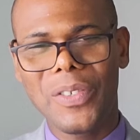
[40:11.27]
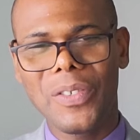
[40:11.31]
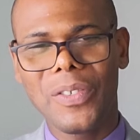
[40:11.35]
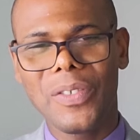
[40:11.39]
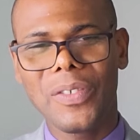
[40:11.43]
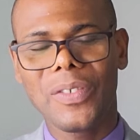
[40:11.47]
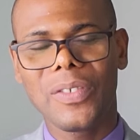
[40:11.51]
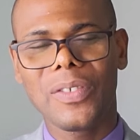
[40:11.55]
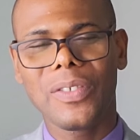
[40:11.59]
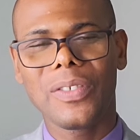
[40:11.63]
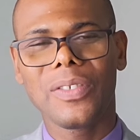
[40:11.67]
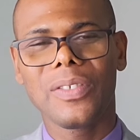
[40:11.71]
you.
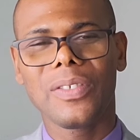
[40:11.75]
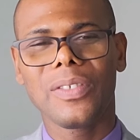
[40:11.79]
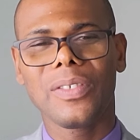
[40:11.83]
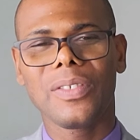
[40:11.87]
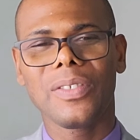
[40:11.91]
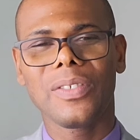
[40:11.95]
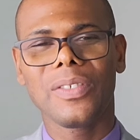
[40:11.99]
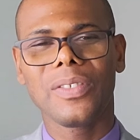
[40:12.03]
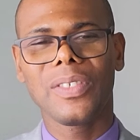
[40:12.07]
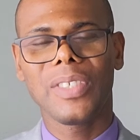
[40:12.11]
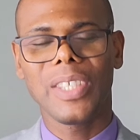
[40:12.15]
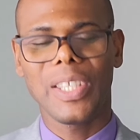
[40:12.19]

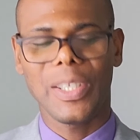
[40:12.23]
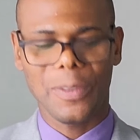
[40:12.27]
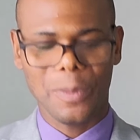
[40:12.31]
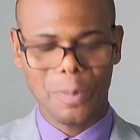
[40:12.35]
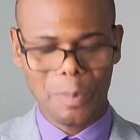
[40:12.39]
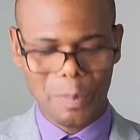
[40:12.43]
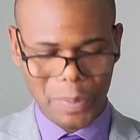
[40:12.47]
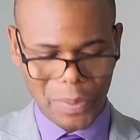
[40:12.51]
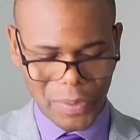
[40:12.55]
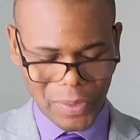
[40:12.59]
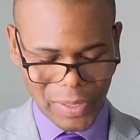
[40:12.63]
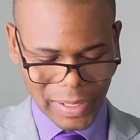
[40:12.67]
He will
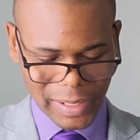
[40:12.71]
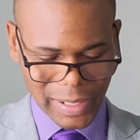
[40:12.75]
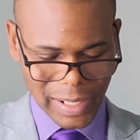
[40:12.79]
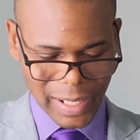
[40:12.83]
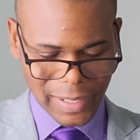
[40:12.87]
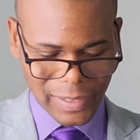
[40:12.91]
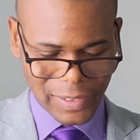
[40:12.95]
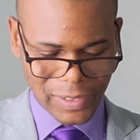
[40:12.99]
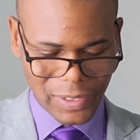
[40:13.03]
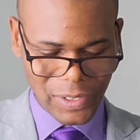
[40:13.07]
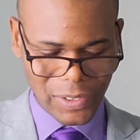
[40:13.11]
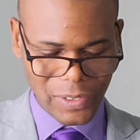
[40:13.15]

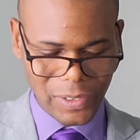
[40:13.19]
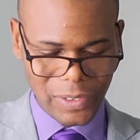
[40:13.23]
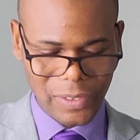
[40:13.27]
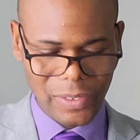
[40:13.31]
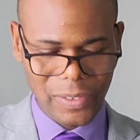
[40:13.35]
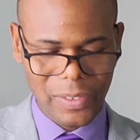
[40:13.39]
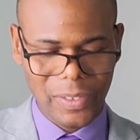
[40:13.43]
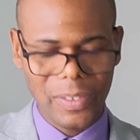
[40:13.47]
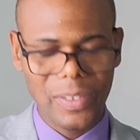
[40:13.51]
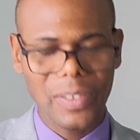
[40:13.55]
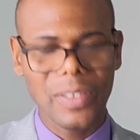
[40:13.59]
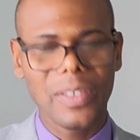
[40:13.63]
protect
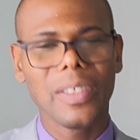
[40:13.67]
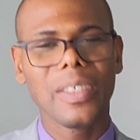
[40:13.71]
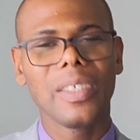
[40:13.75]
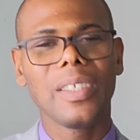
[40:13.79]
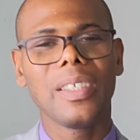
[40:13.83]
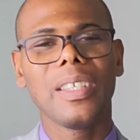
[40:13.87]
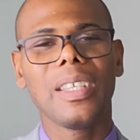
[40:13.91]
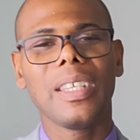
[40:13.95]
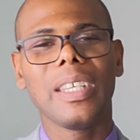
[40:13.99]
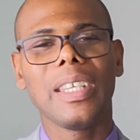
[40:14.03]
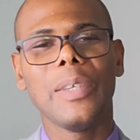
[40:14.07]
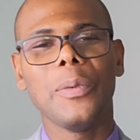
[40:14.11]
you.
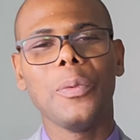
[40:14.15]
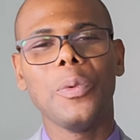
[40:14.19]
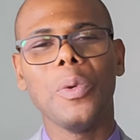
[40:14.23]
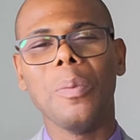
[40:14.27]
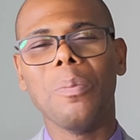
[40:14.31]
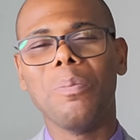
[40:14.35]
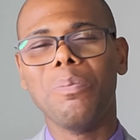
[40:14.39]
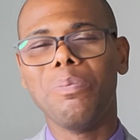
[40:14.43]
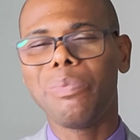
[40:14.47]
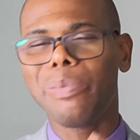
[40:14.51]
He will